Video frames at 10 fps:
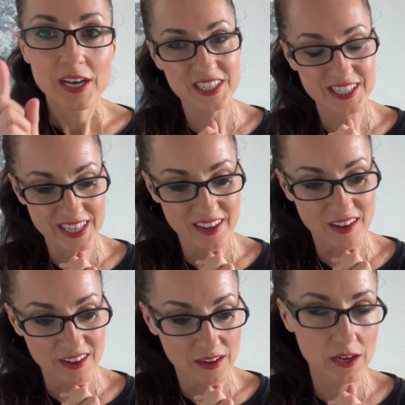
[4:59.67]
I say
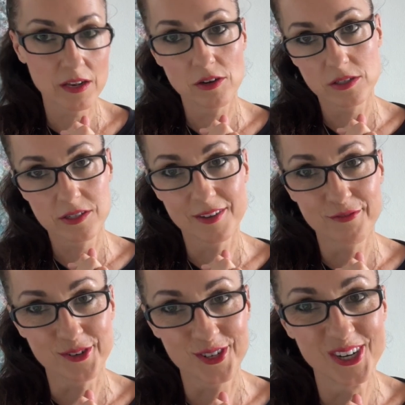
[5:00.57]
a lot,
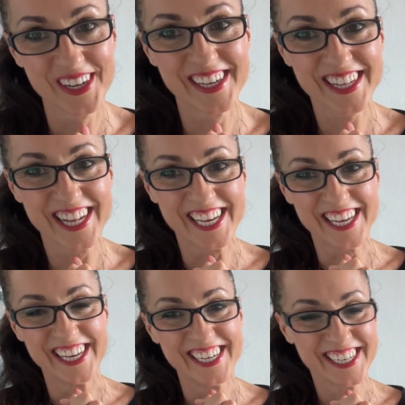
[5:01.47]

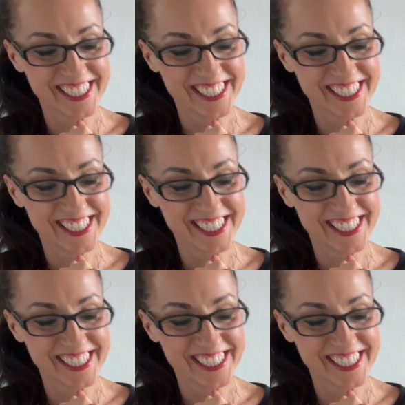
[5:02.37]
unfortunately.